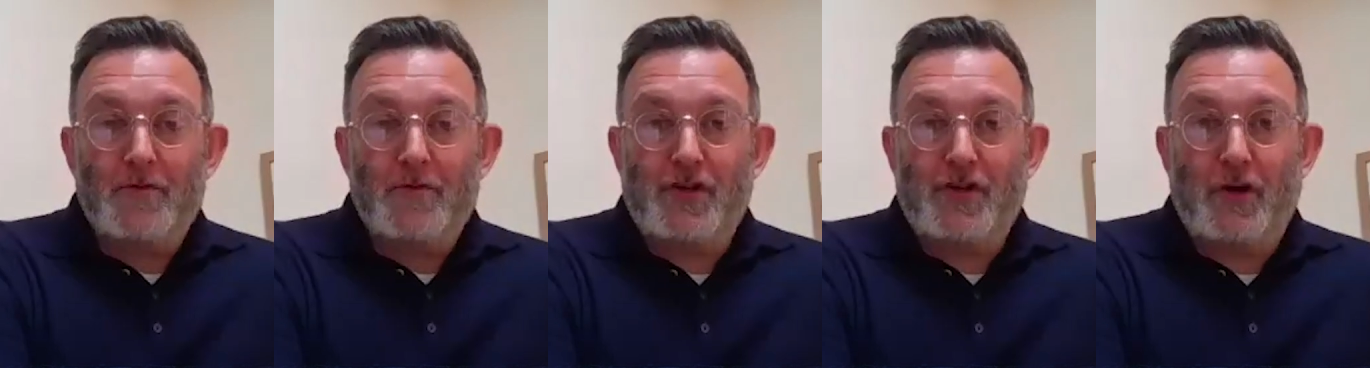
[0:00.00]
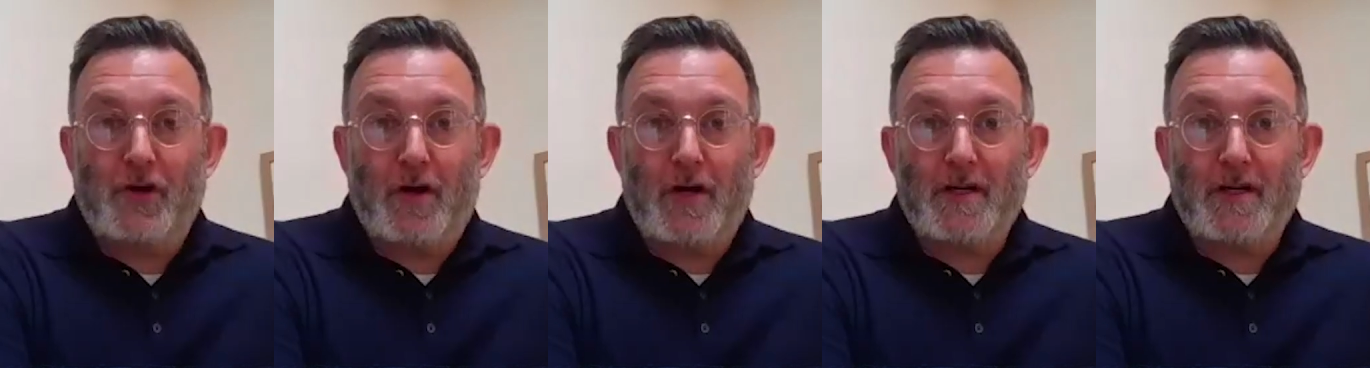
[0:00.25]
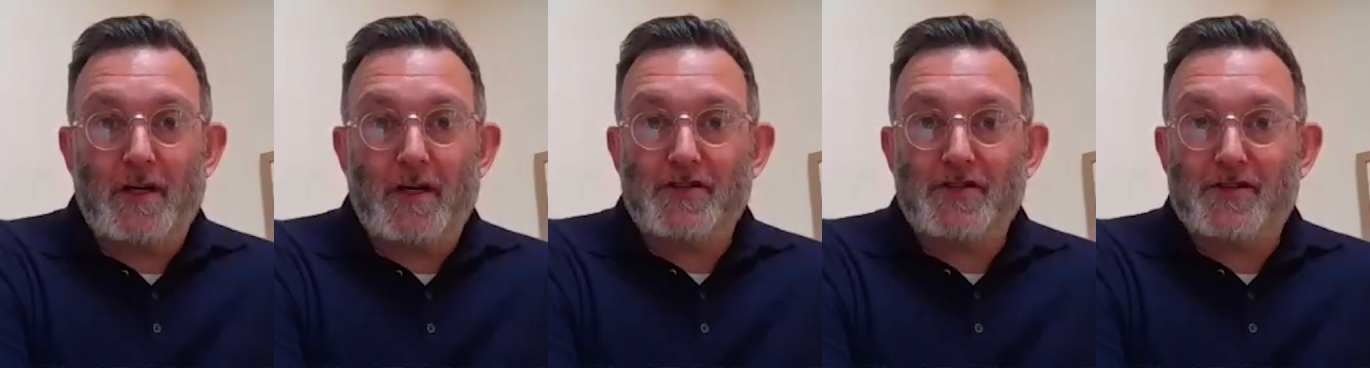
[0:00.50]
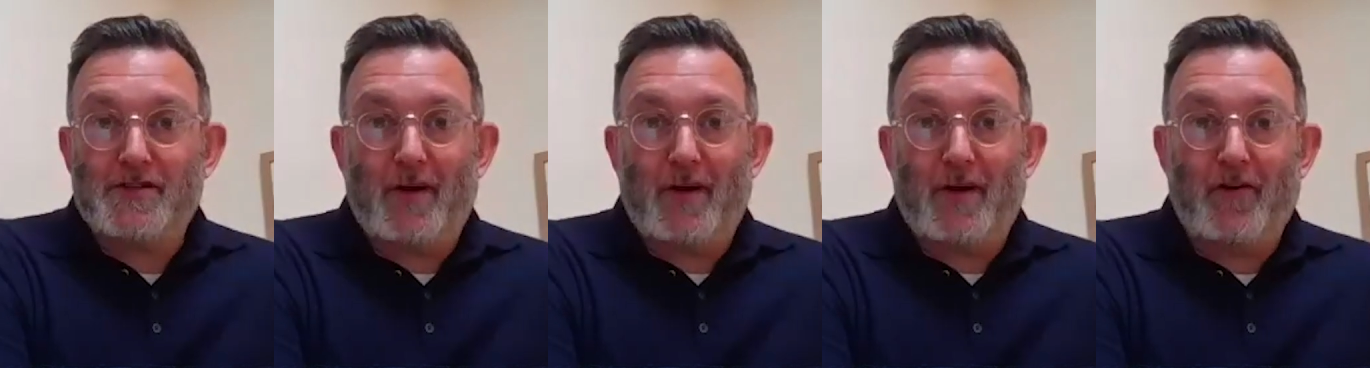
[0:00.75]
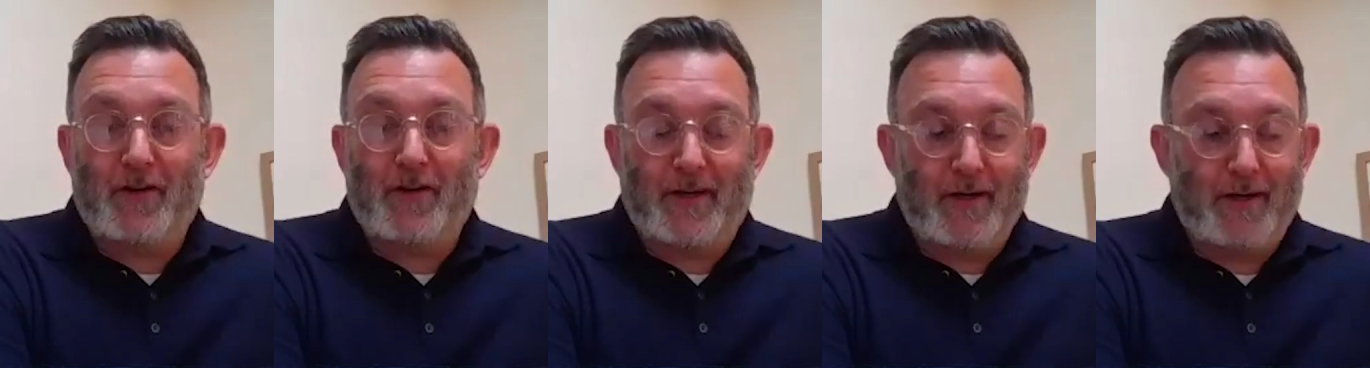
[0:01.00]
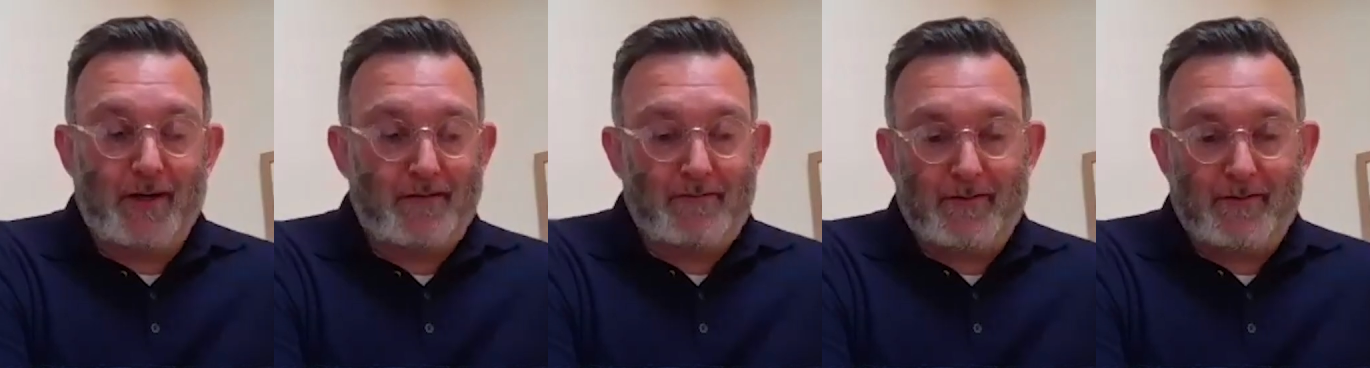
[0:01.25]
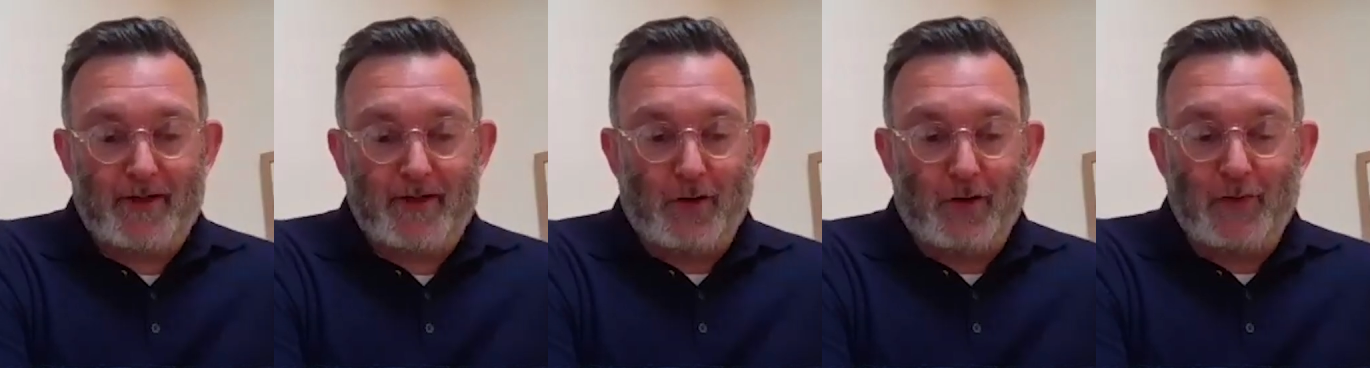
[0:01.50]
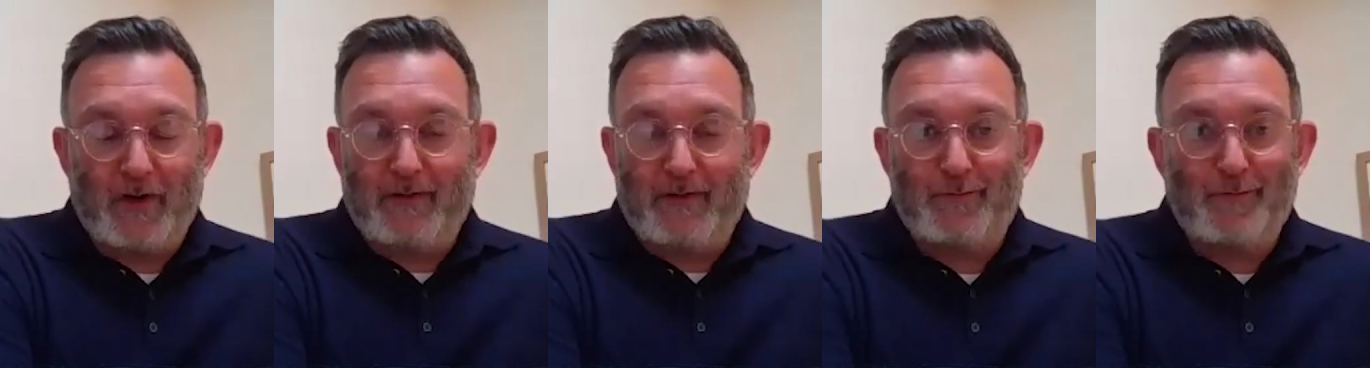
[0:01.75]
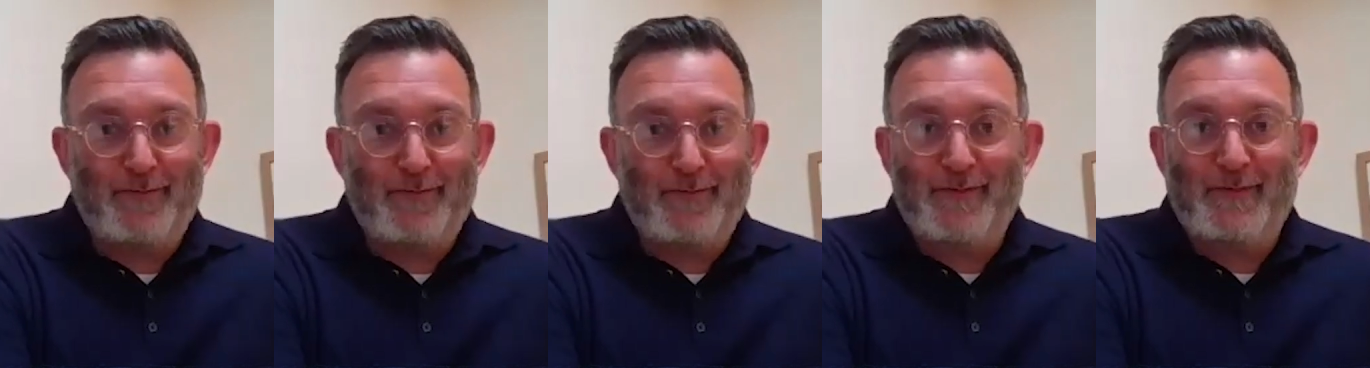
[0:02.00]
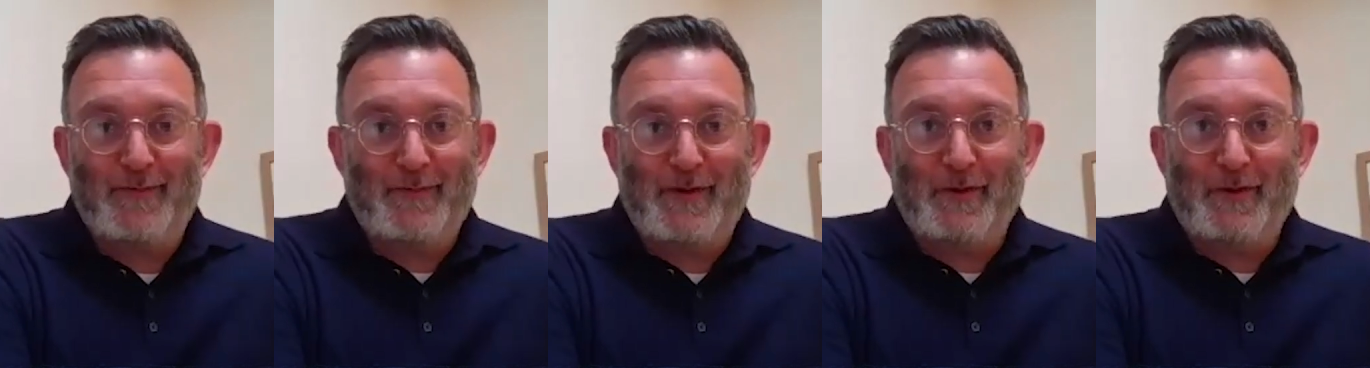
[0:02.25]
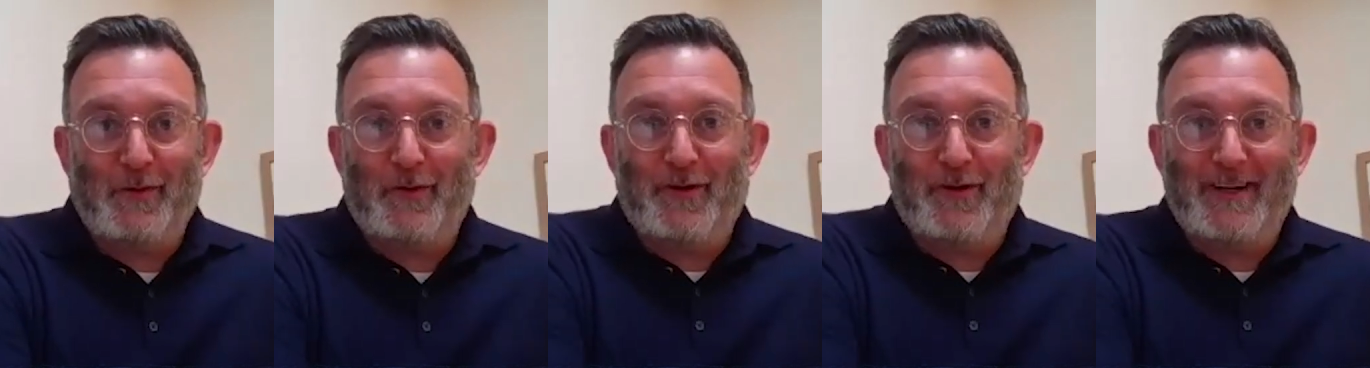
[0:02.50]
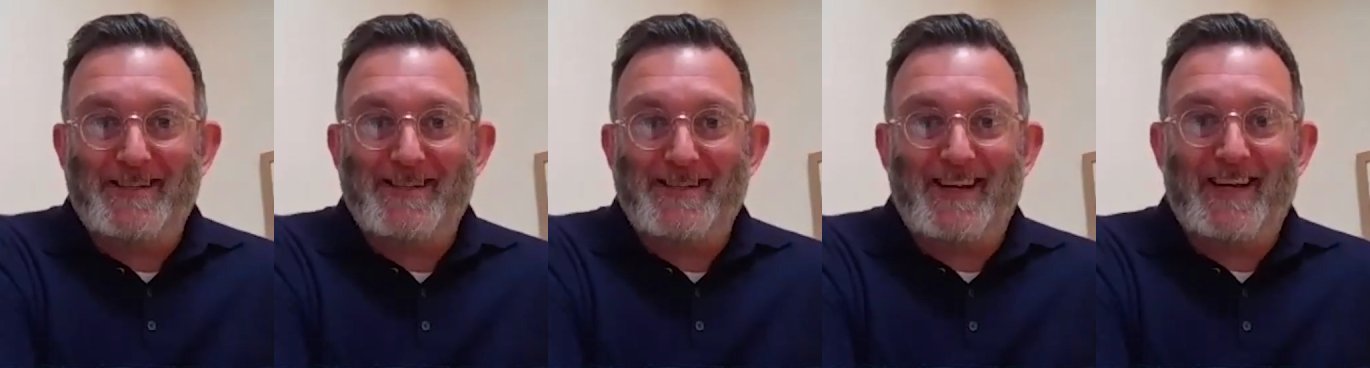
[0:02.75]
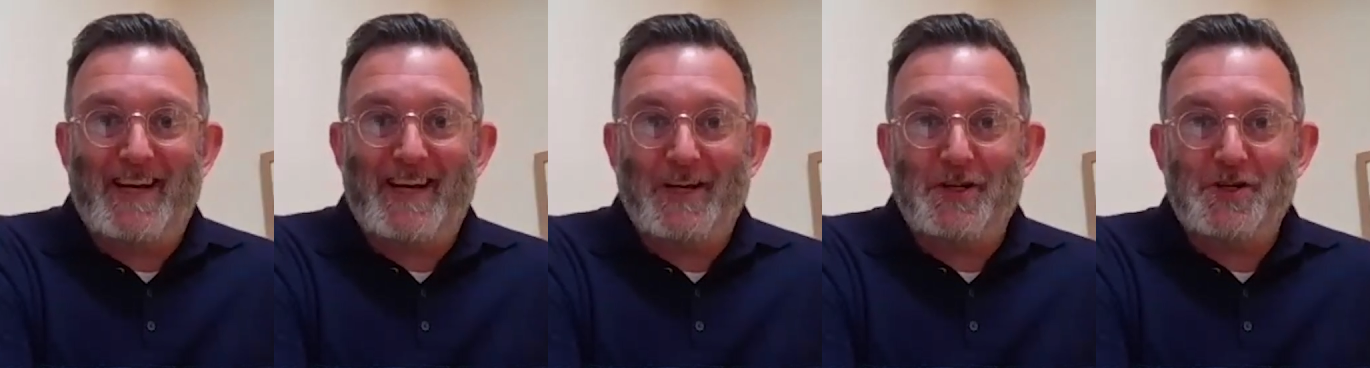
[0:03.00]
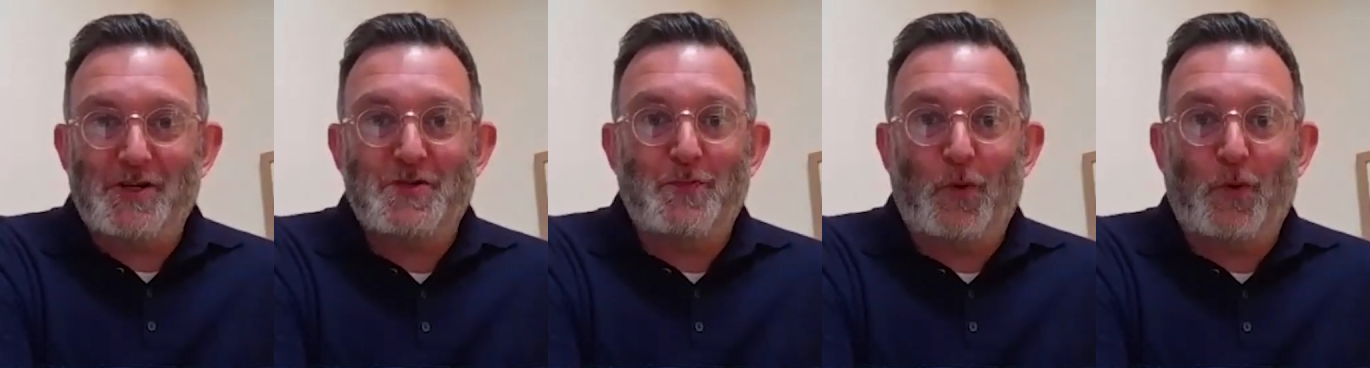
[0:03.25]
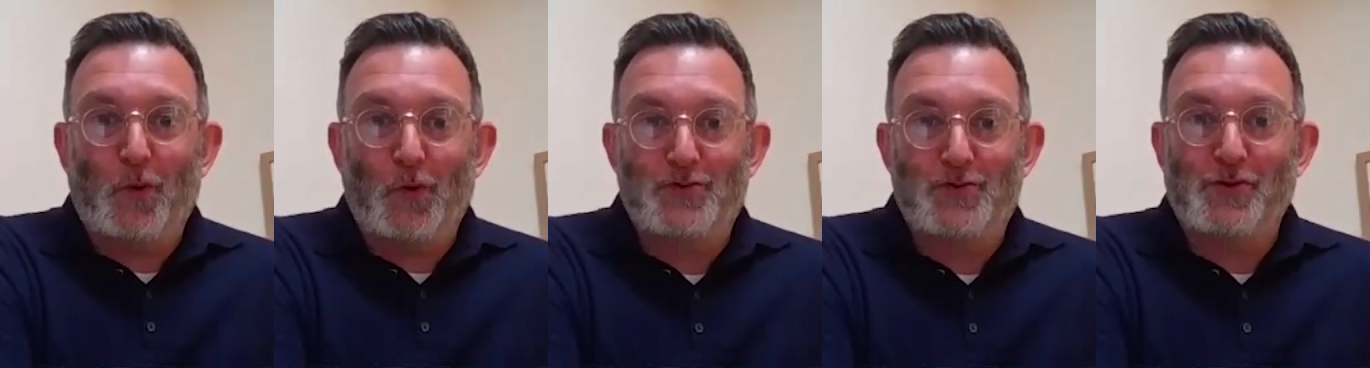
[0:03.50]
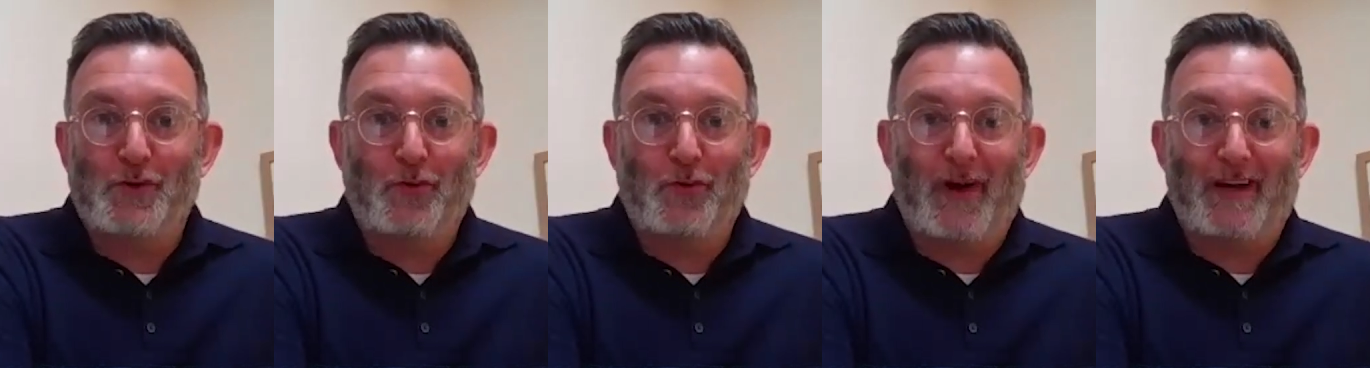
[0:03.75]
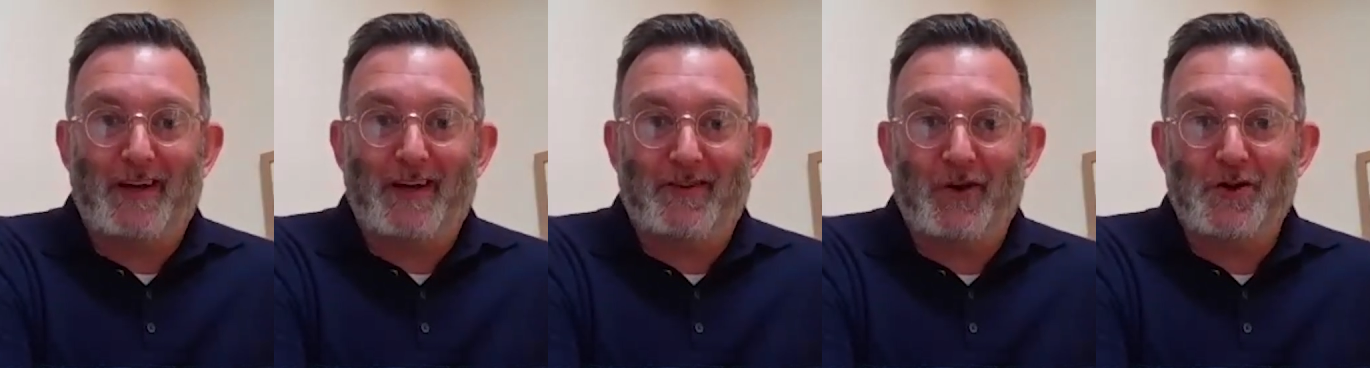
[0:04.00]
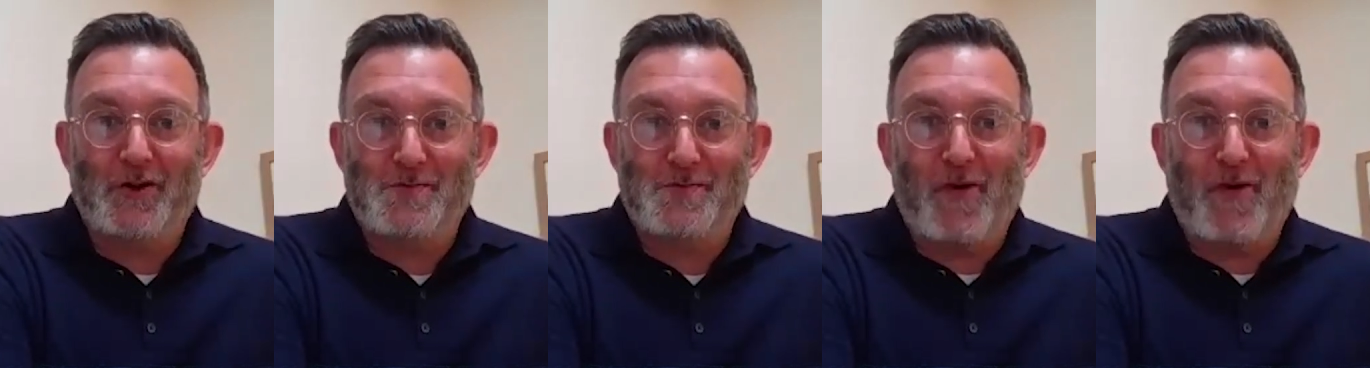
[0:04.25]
So it's kind of like we already see it in sport already, those